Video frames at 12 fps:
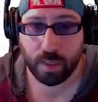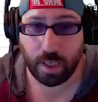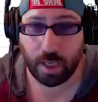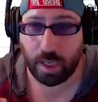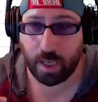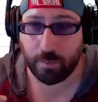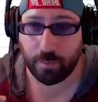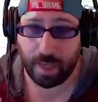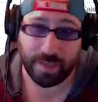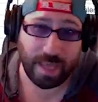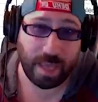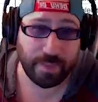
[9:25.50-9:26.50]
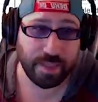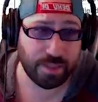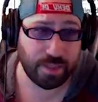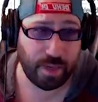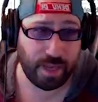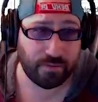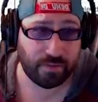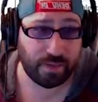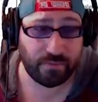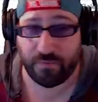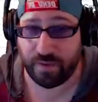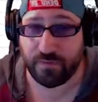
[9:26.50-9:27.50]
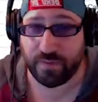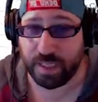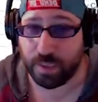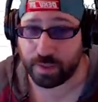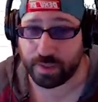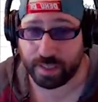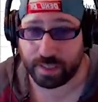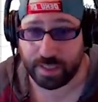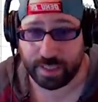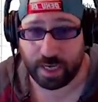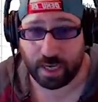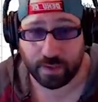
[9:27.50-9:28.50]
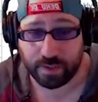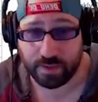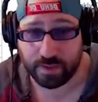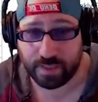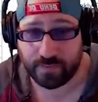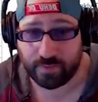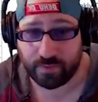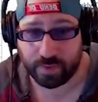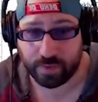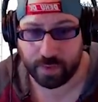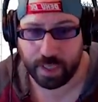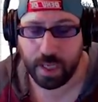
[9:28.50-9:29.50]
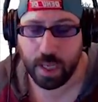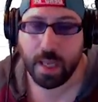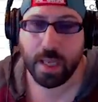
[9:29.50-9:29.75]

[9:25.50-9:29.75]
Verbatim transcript: Um, and that means you have like 50 or 60 characters at level 3.